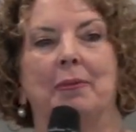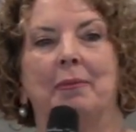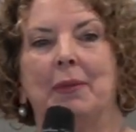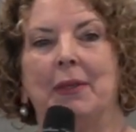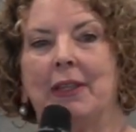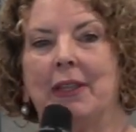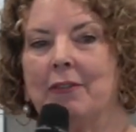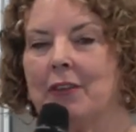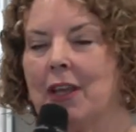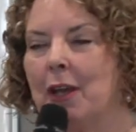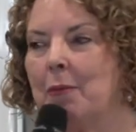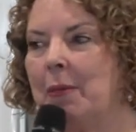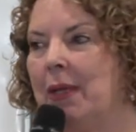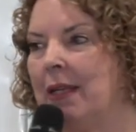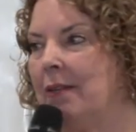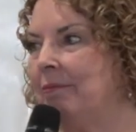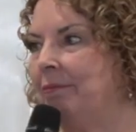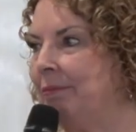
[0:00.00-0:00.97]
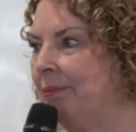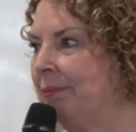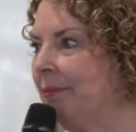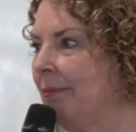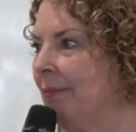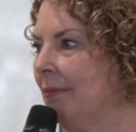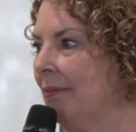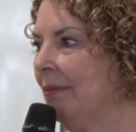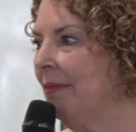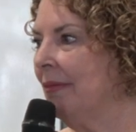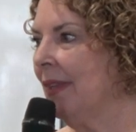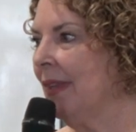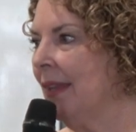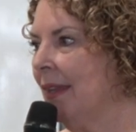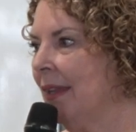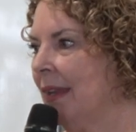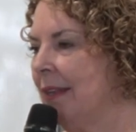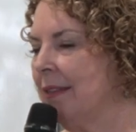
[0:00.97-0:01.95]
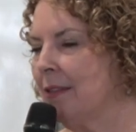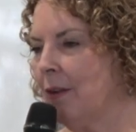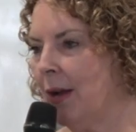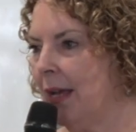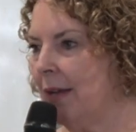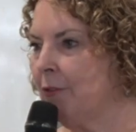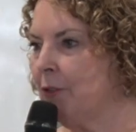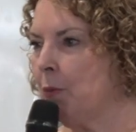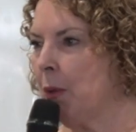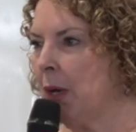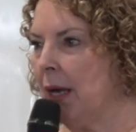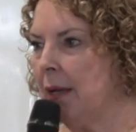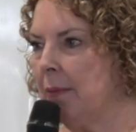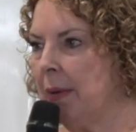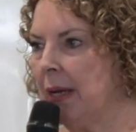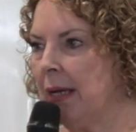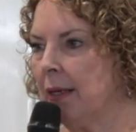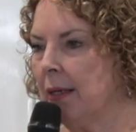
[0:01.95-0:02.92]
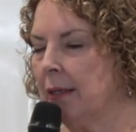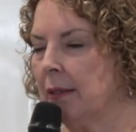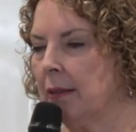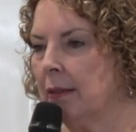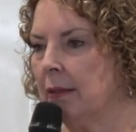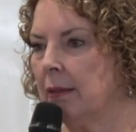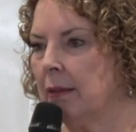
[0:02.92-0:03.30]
but they've come in. So I have to pray about it.